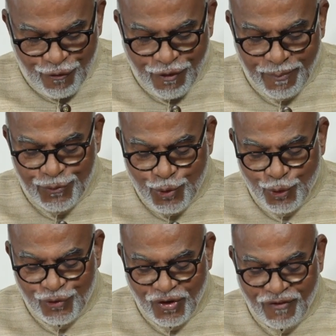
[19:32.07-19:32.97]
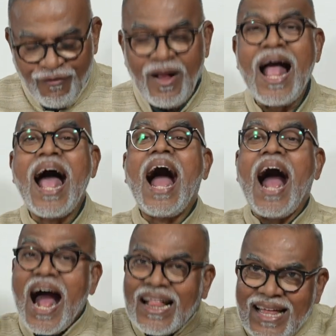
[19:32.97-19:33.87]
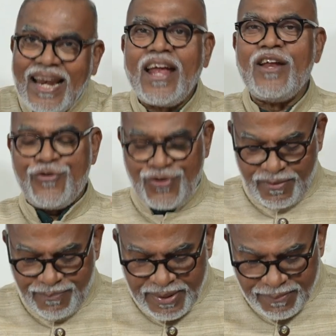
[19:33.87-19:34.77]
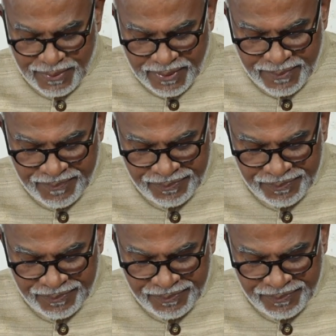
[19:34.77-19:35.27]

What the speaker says: from those of other ancient people.